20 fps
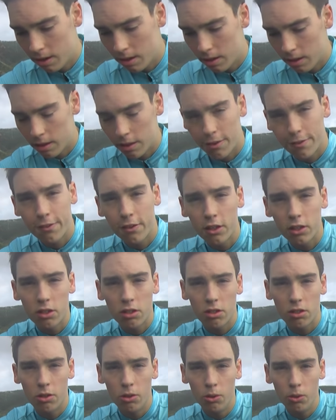the
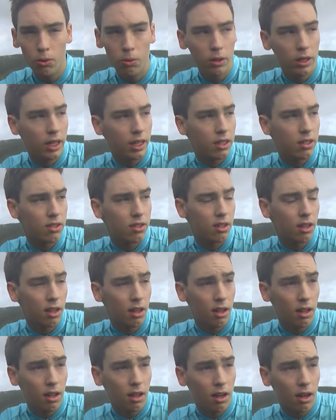first 2 weeks
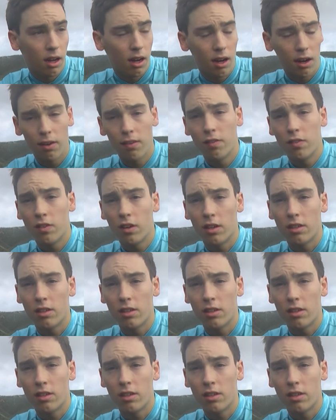of